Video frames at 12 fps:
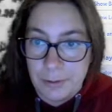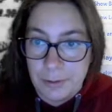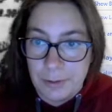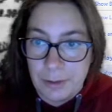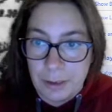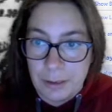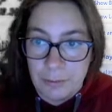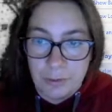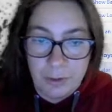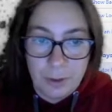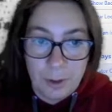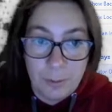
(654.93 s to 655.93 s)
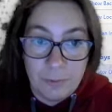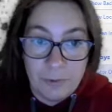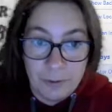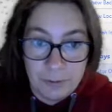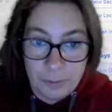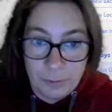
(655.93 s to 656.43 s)
Kind of an
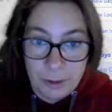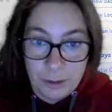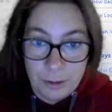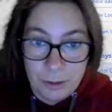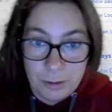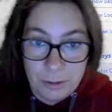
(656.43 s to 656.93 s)
obvious bridge.